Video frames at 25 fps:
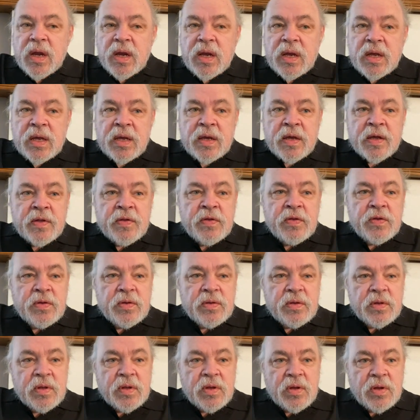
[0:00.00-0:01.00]
And
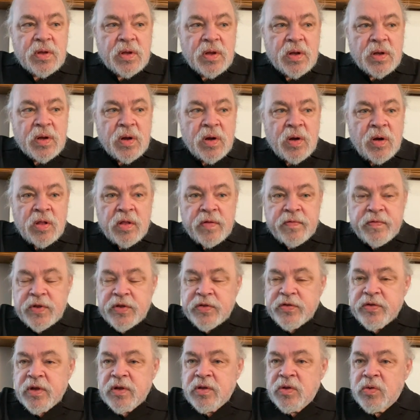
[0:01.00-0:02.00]
all of a
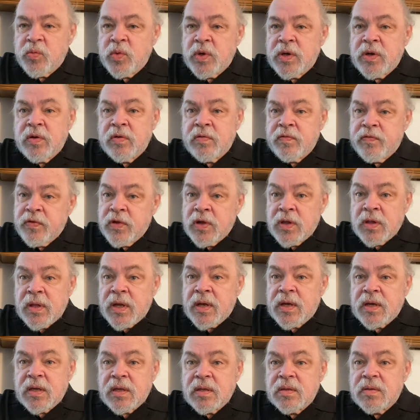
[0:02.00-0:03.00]
sudden, we don't feel
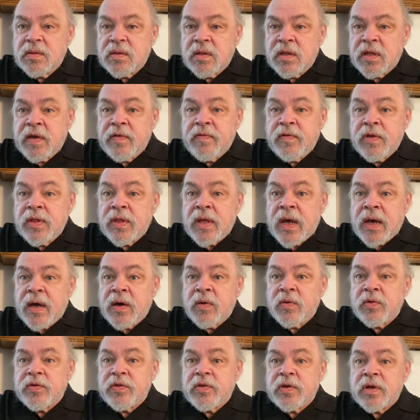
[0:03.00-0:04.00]
like leaving the
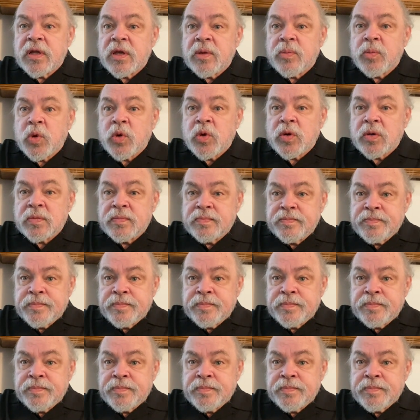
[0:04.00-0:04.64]
house anymore.